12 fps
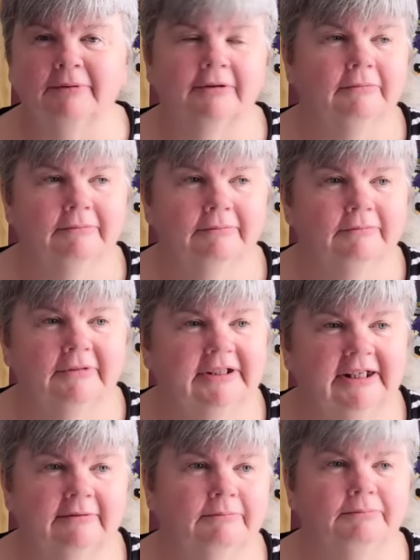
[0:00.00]
but we'd
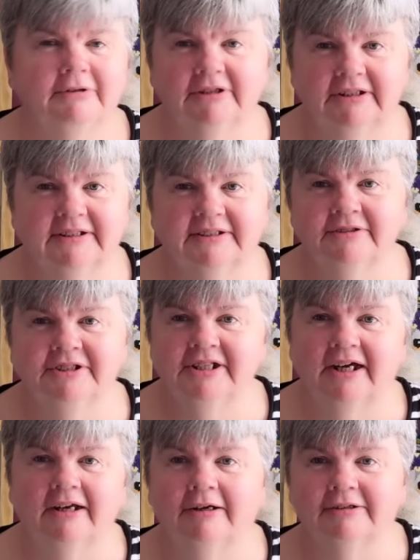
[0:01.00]
had brilliant
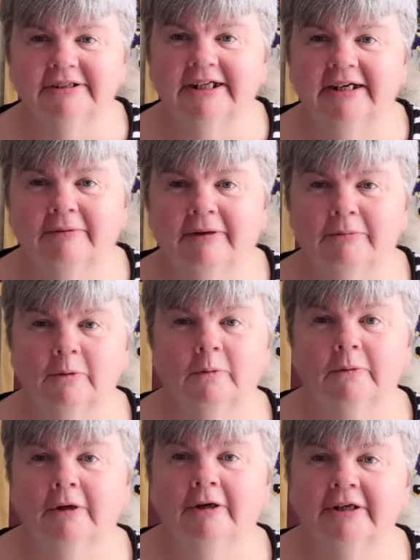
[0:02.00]
sunshine all day while we were
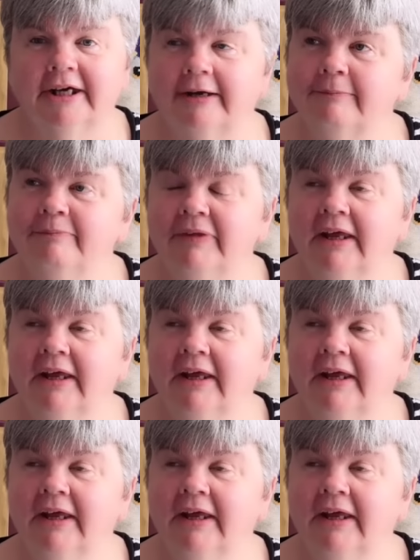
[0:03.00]
walking.